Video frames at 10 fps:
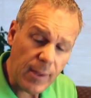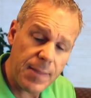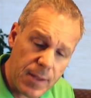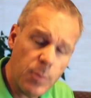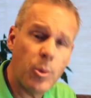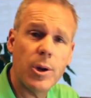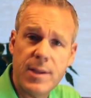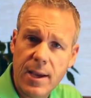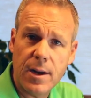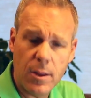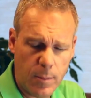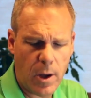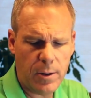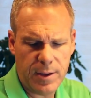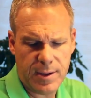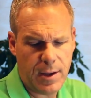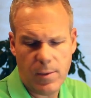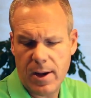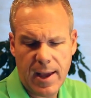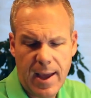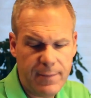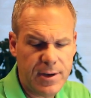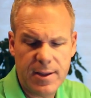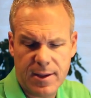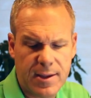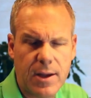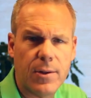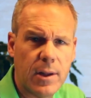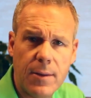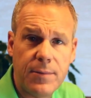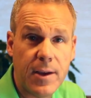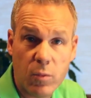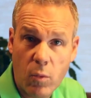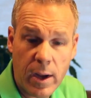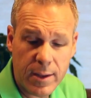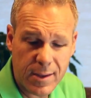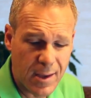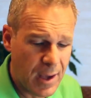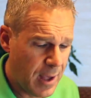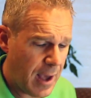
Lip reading: And then you take another model and you say, well, I haven't hit the center of the club face once.